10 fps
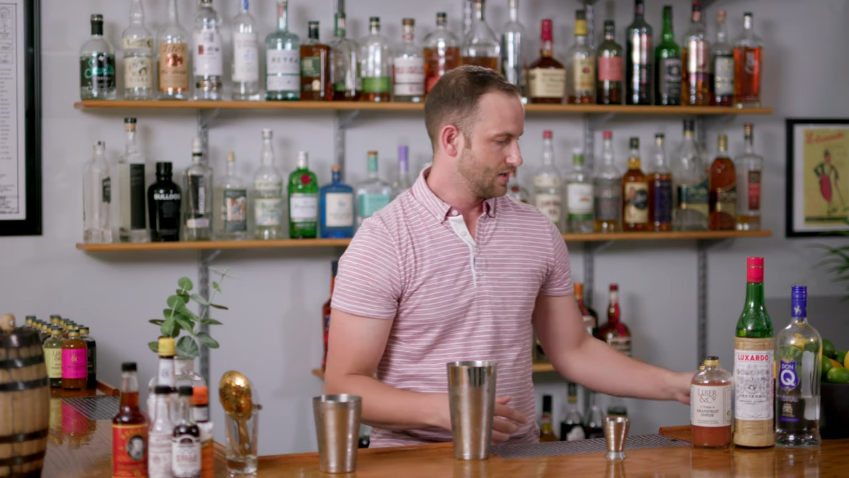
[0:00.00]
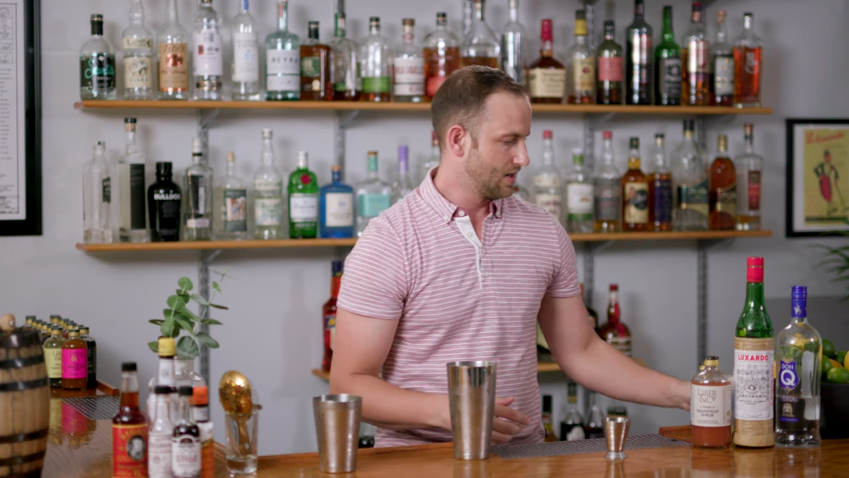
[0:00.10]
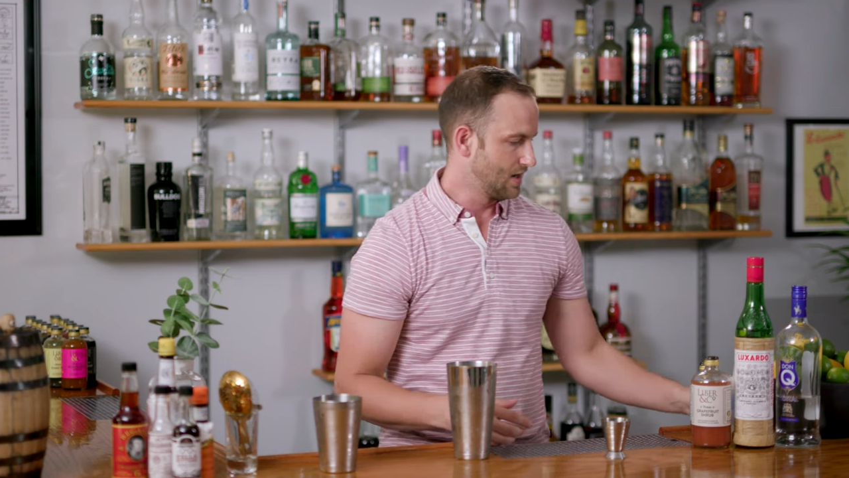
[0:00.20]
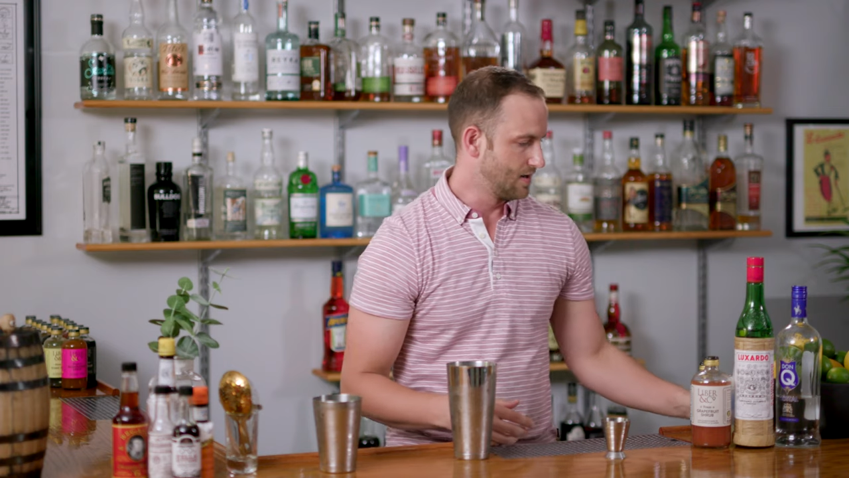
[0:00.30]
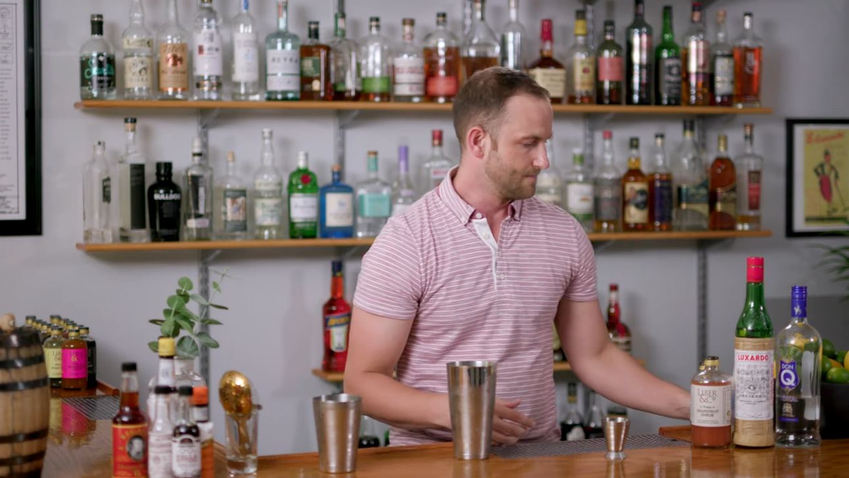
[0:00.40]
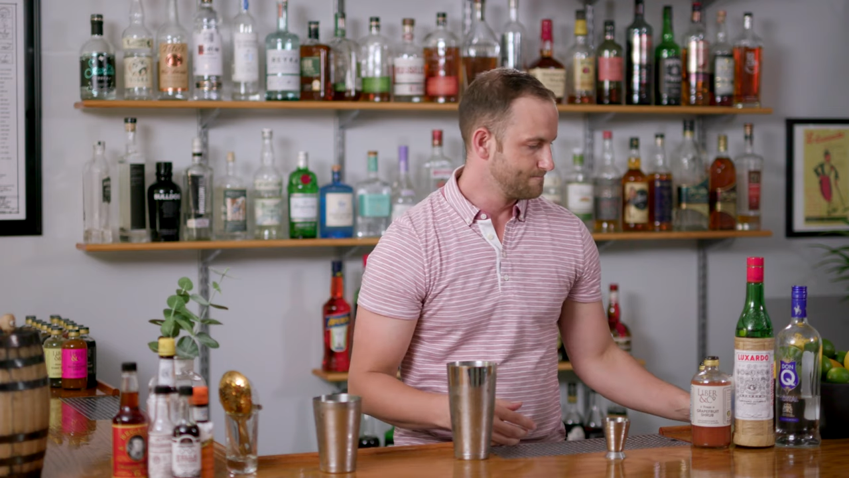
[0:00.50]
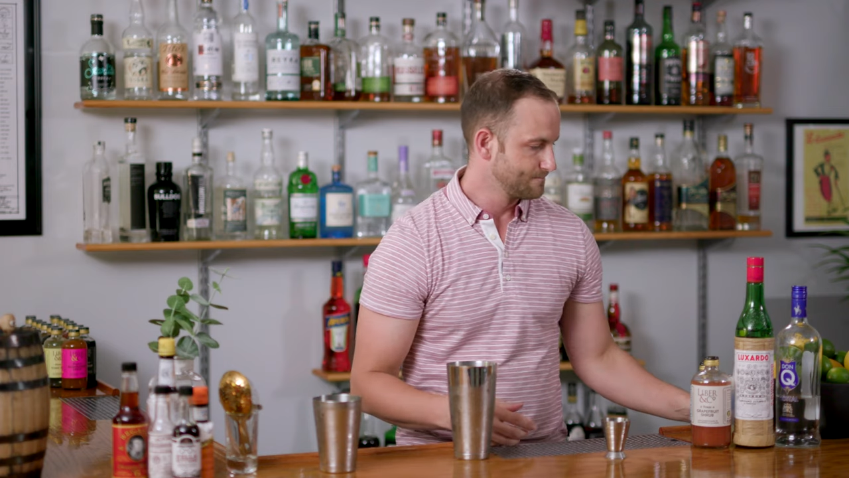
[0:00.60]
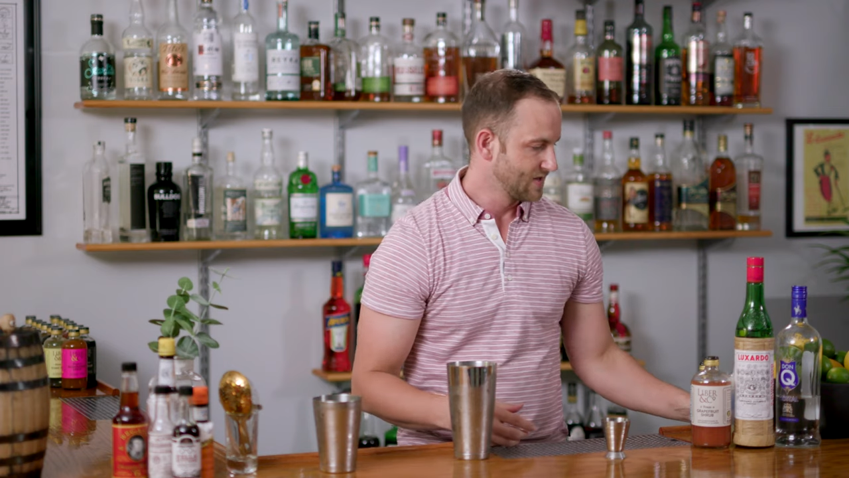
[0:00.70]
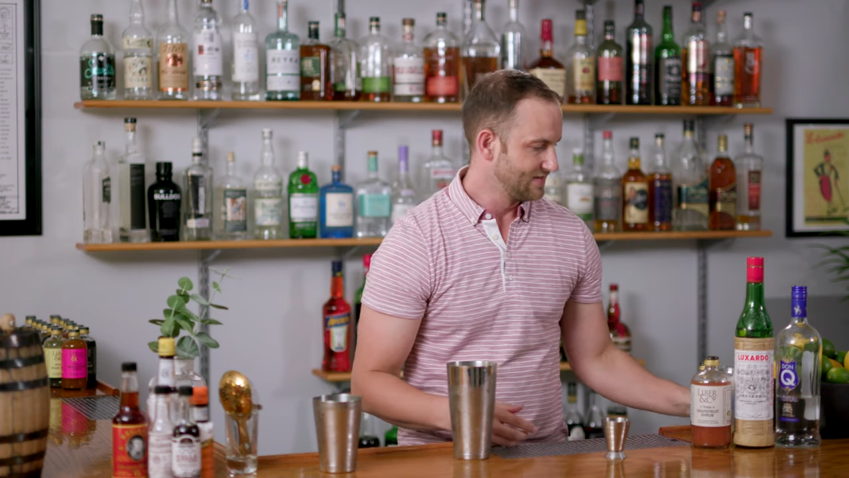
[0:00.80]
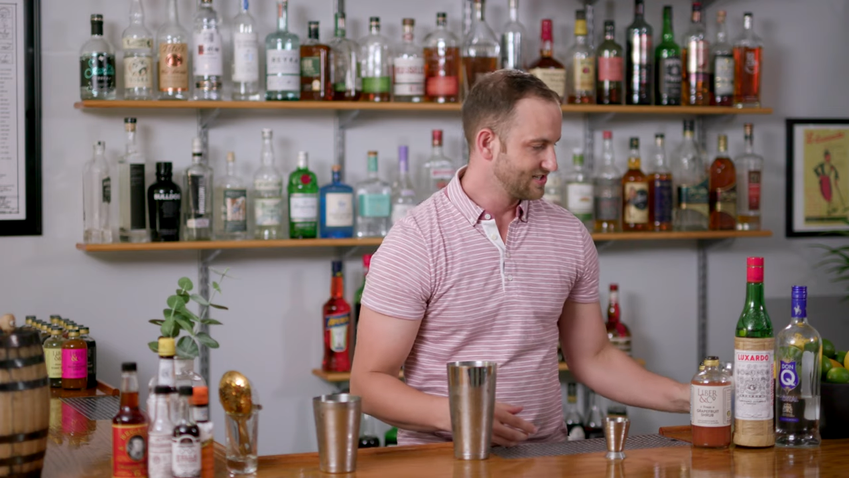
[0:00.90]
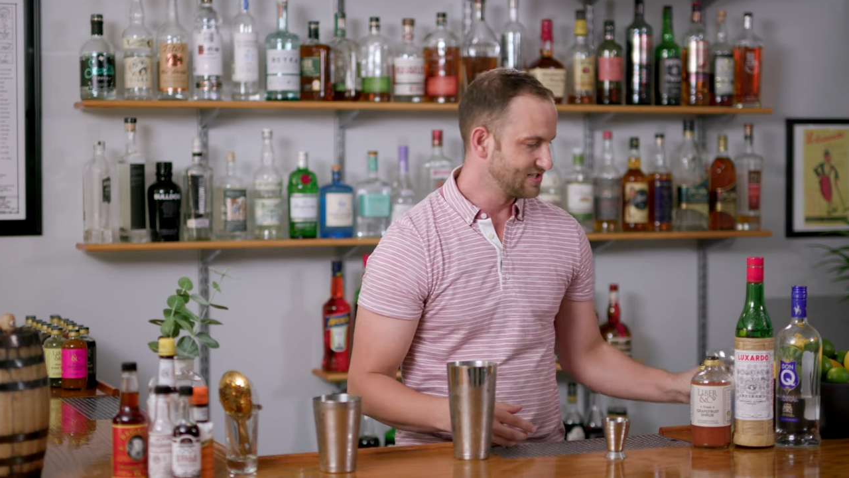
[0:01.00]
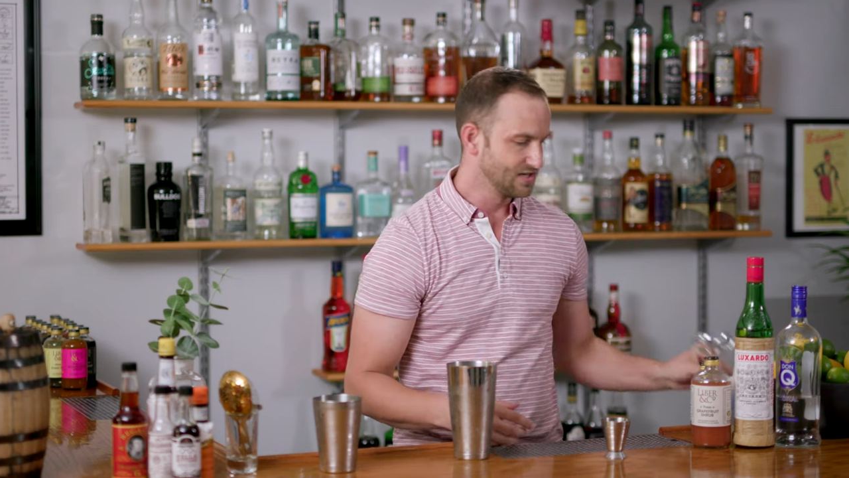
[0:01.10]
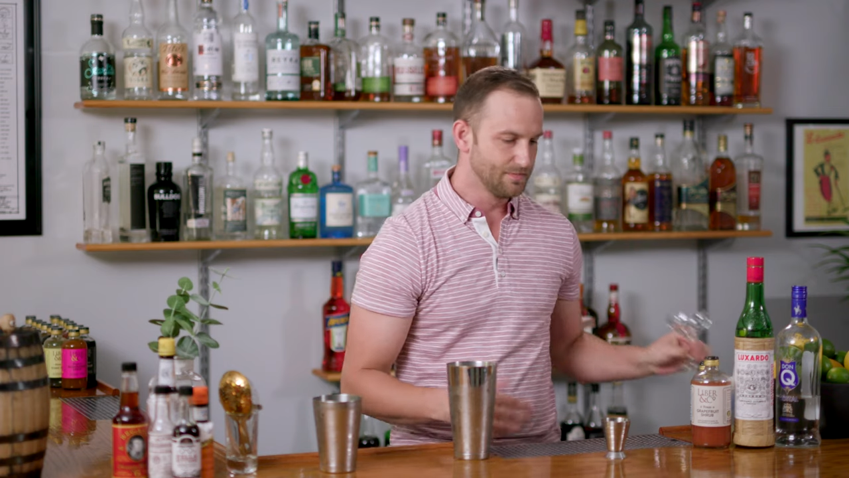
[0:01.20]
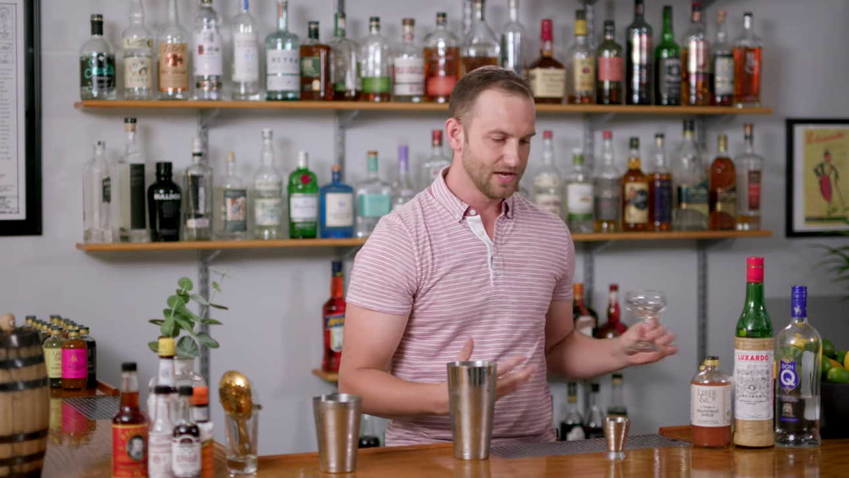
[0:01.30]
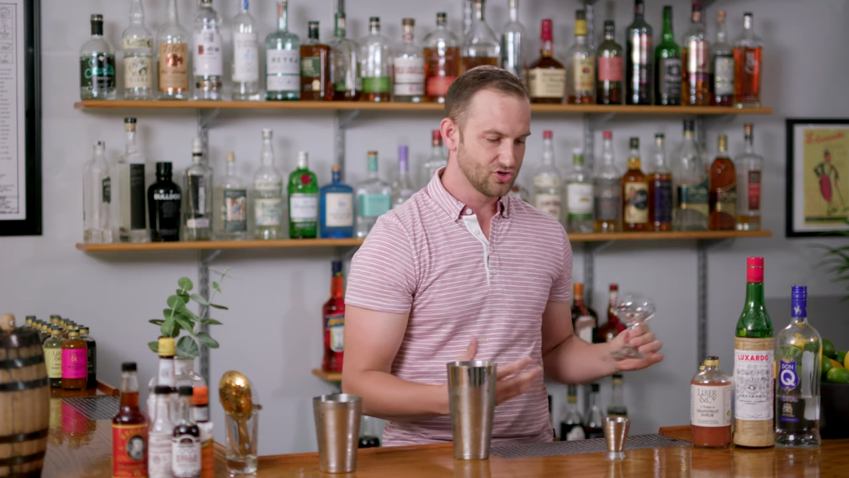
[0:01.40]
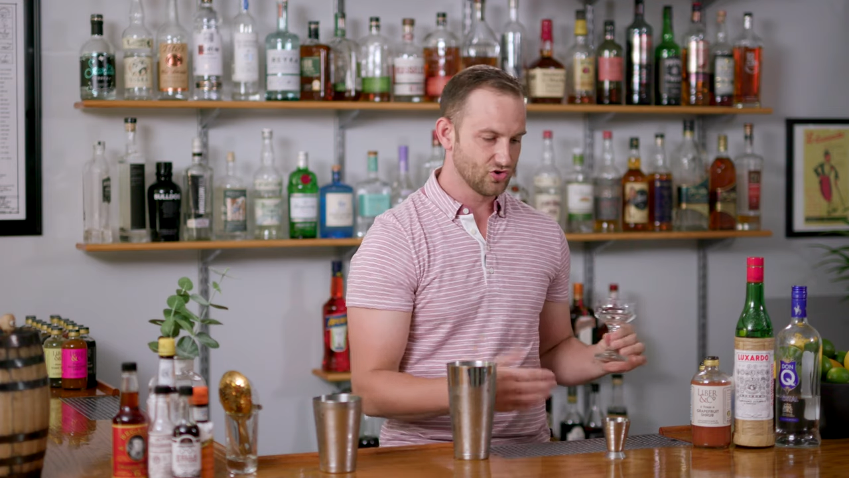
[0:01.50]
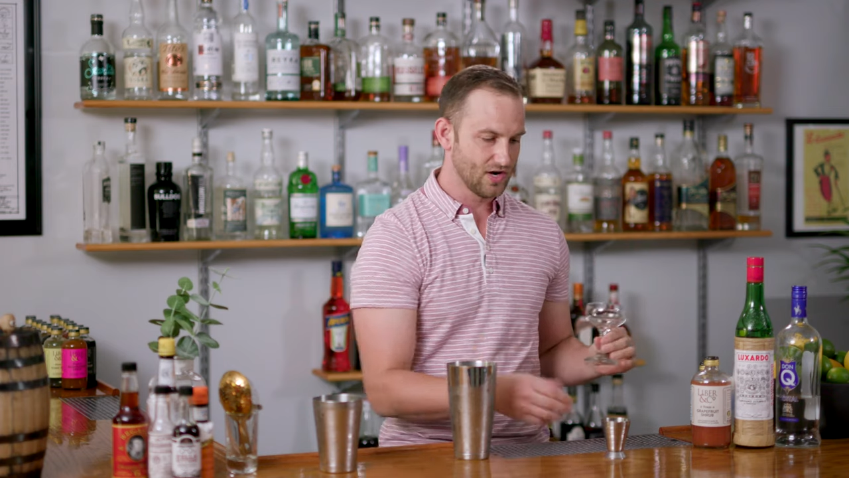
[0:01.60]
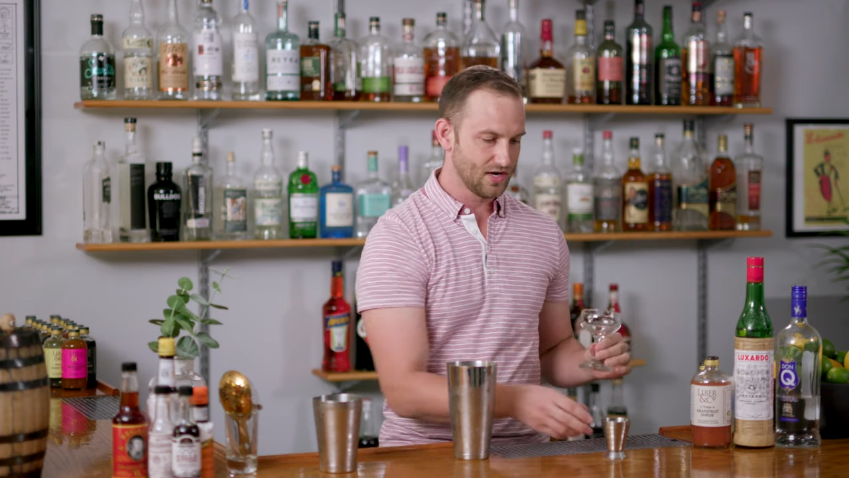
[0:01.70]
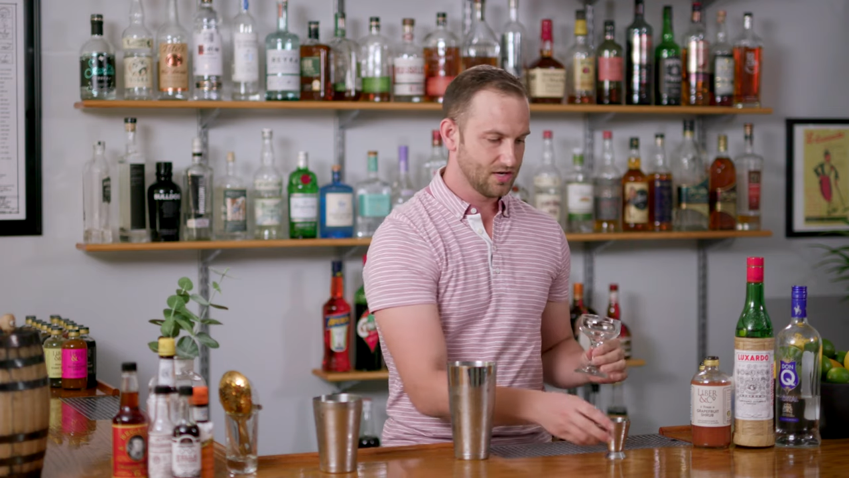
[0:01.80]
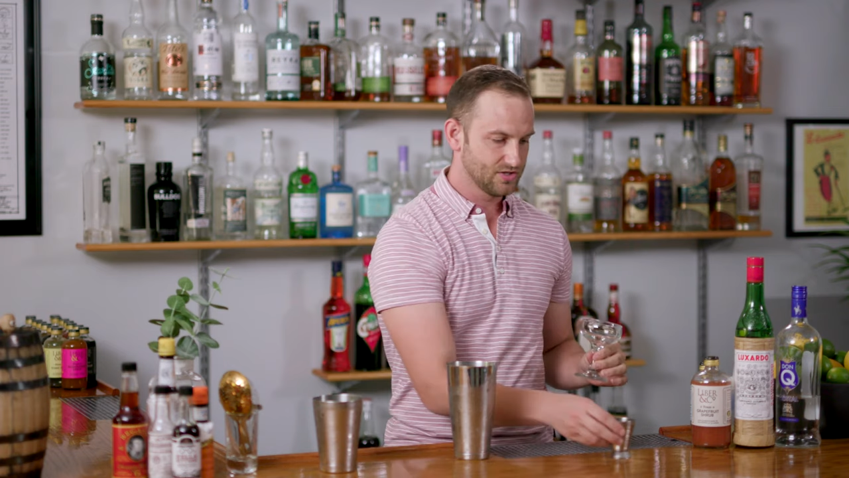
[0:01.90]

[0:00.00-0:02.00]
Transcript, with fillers: Um, this isn't a big drink,